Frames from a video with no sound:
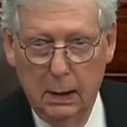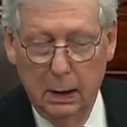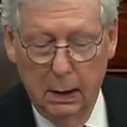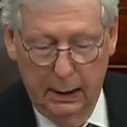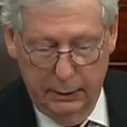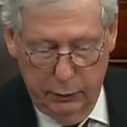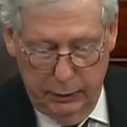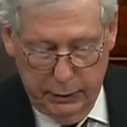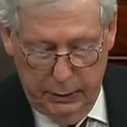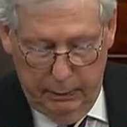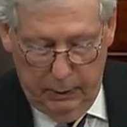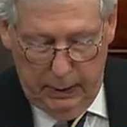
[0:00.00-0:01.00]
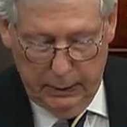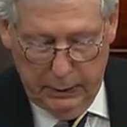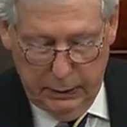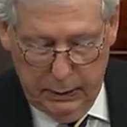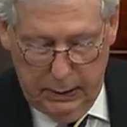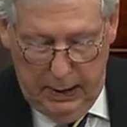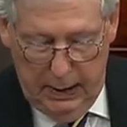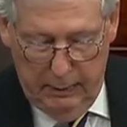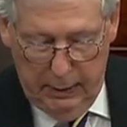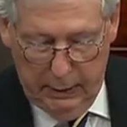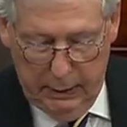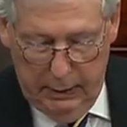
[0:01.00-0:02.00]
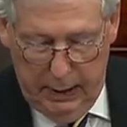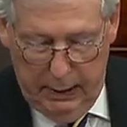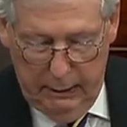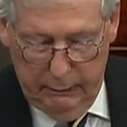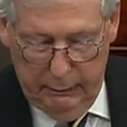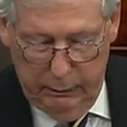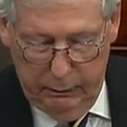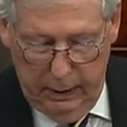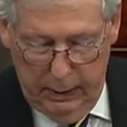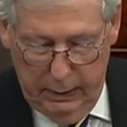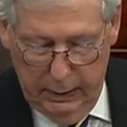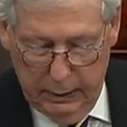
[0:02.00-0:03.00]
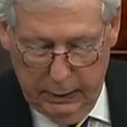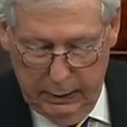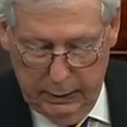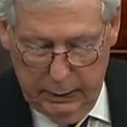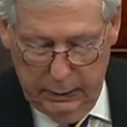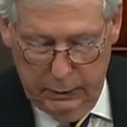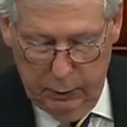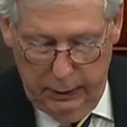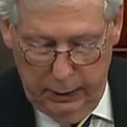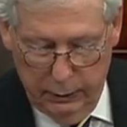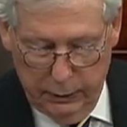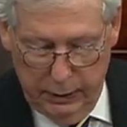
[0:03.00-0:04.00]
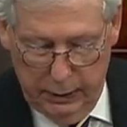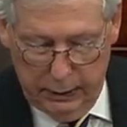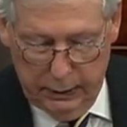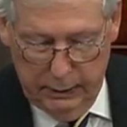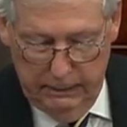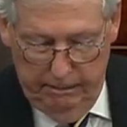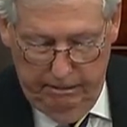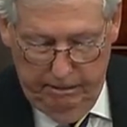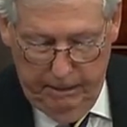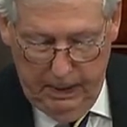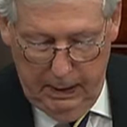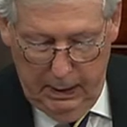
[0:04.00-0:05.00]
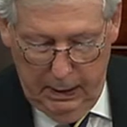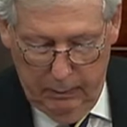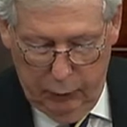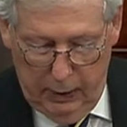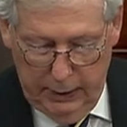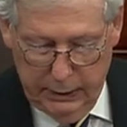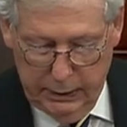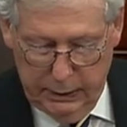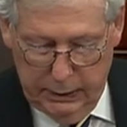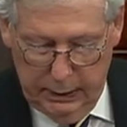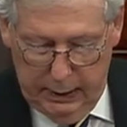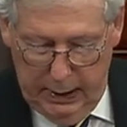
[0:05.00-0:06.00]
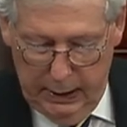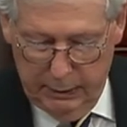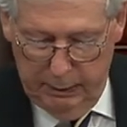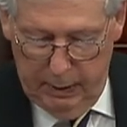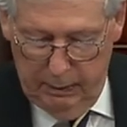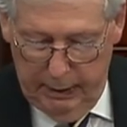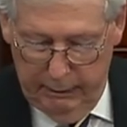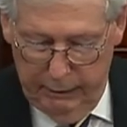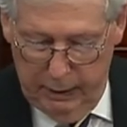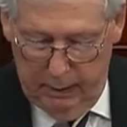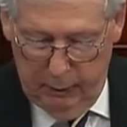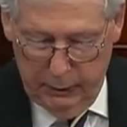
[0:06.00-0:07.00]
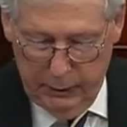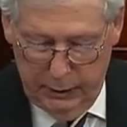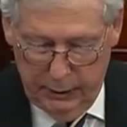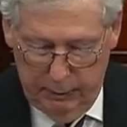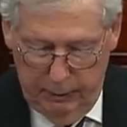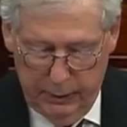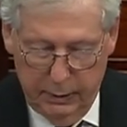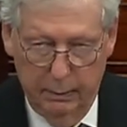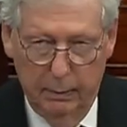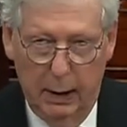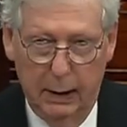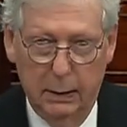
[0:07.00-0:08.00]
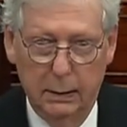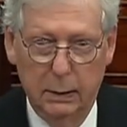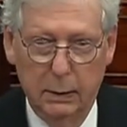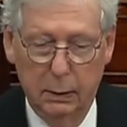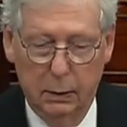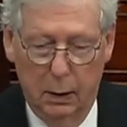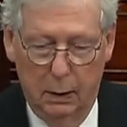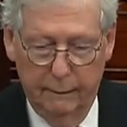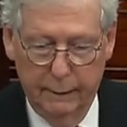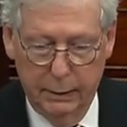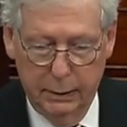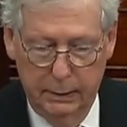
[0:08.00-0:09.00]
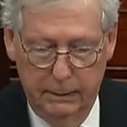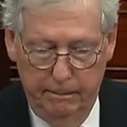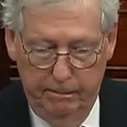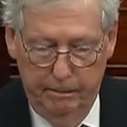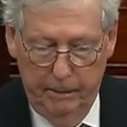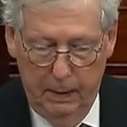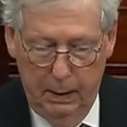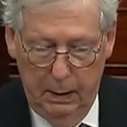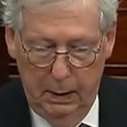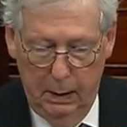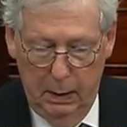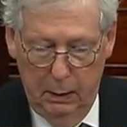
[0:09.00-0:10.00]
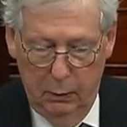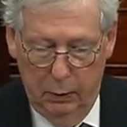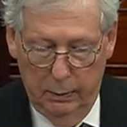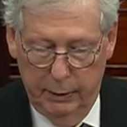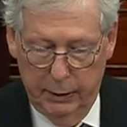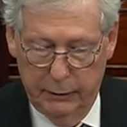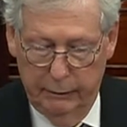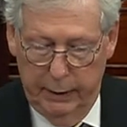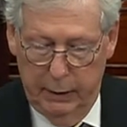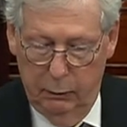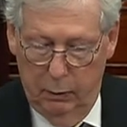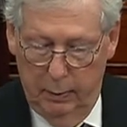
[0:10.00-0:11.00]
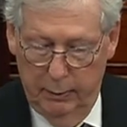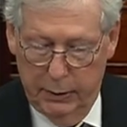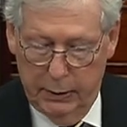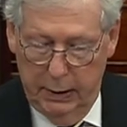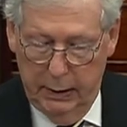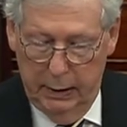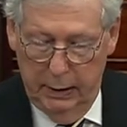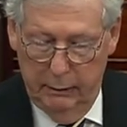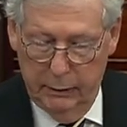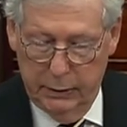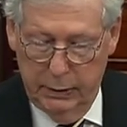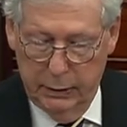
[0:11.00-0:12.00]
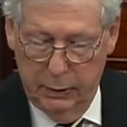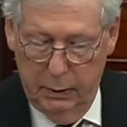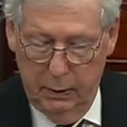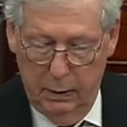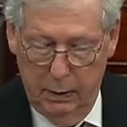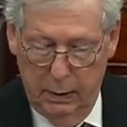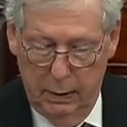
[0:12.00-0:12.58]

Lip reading: Electricity prices climbed at their highest rate since 2006, and prices at the gas pump have doubled since President Biden took office. One Pennsylvania woman said that ever since her